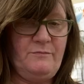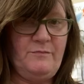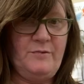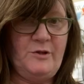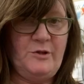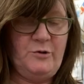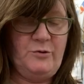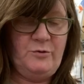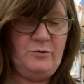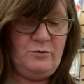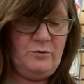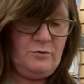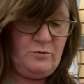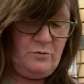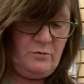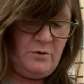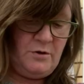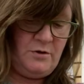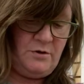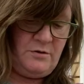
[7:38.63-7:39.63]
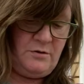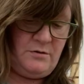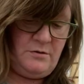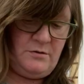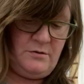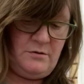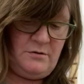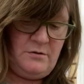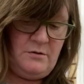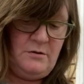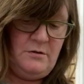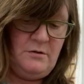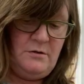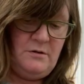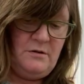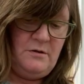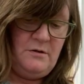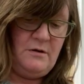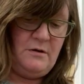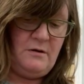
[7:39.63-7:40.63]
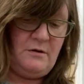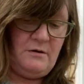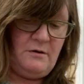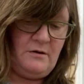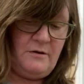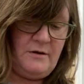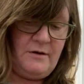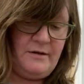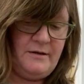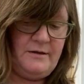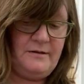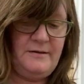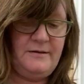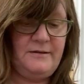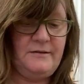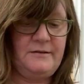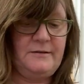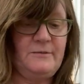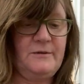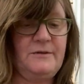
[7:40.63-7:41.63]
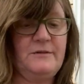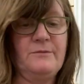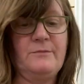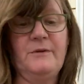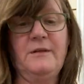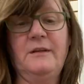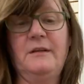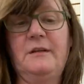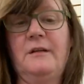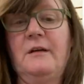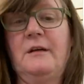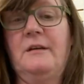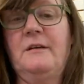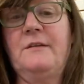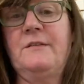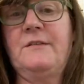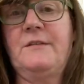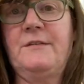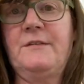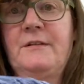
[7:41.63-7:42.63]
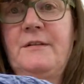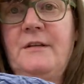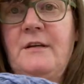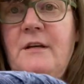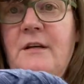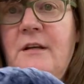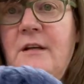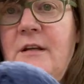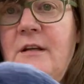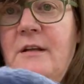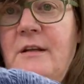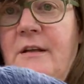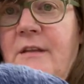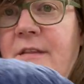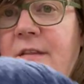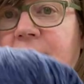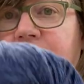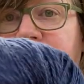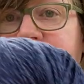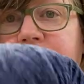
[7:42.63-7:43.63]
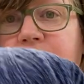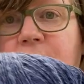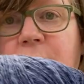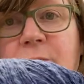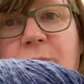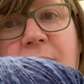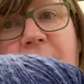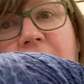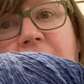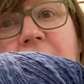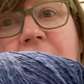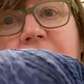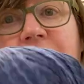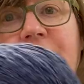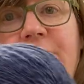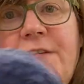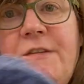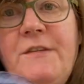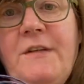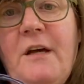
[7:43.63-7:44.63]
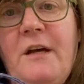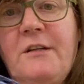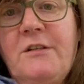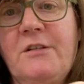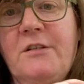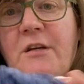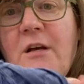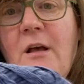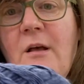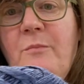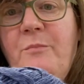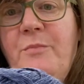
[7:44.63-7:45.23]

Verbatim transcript: blue. Oh, this one's really nice. This would make such a